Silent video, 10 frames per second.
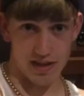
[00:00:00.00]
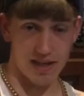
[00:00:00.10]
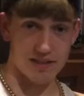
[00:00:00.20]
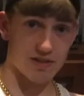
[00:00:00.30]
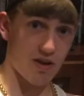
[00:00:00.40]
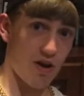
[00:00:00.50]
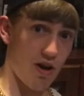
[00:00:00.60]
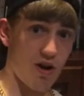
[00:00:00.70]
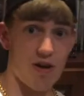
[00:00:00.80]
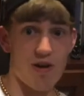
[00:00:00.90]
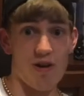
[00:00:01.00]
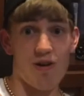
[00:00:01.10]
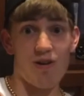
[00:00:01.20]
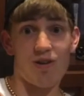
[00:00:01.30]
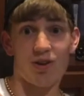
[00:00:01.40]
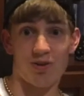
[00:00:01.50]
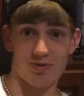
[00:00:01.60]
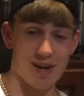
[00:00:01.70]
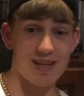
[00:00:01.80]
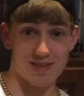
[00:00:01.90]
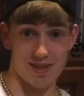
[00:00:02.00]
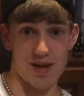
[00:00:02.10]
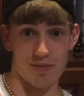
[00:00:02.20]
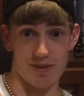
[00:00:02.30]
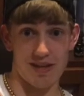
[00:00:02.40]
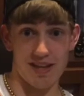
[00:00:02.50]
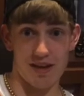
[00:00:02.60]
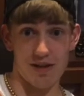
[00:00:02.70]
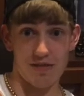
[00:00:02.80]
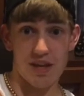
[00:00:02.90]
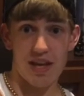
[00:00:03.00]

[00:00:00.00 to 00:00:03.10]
It's all crazy up in here.